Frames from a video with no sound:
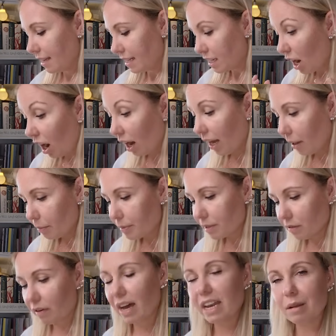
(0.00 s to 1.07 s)
types
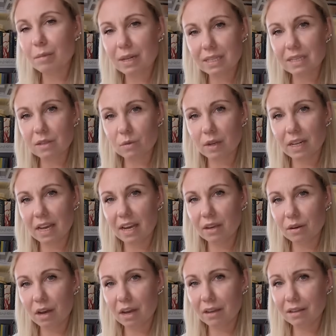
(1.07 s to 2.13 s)
of animals as well.
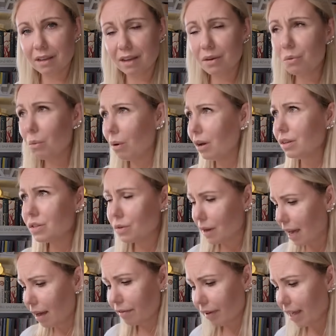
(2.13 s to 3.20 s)
I don't want to
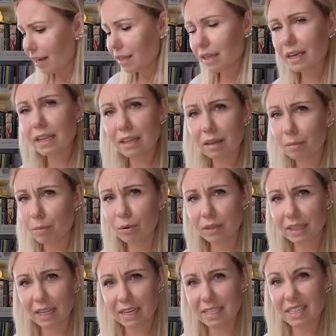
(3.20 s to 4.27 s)
have anything in the book
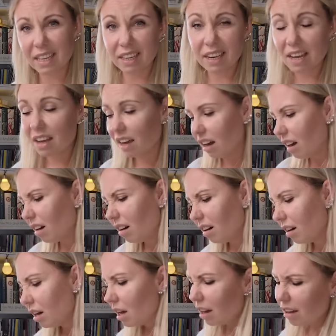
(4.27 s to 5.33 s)
that it's like,
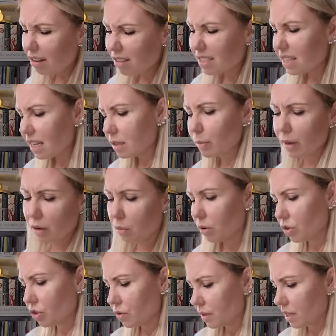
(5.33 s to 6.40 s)
oh, it's nice, but I
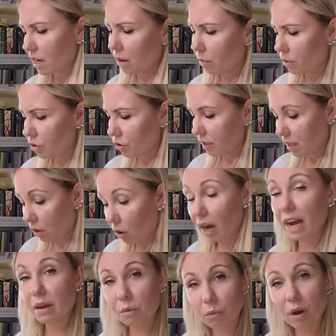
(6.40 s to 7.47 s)
won't use it. No,
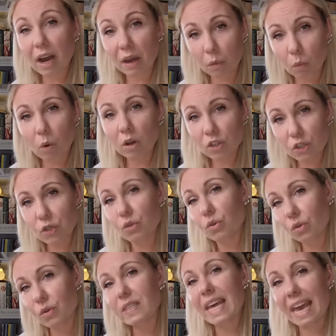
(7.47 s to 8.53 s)
I want you to
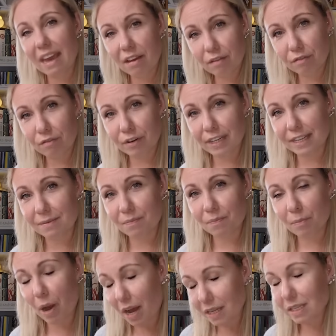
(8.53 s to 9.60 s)
use every
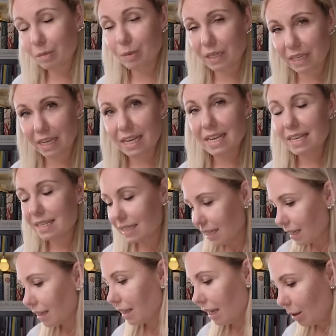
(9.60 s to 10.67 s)
possibly
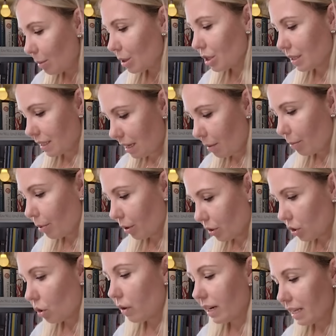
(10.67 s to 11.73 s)
single image at some
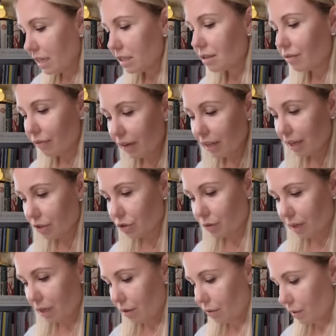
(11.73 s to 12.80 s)
point, or at least feel that you
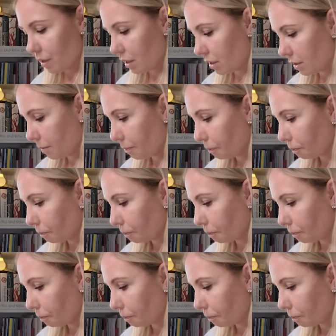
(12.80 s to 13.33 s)
can use it.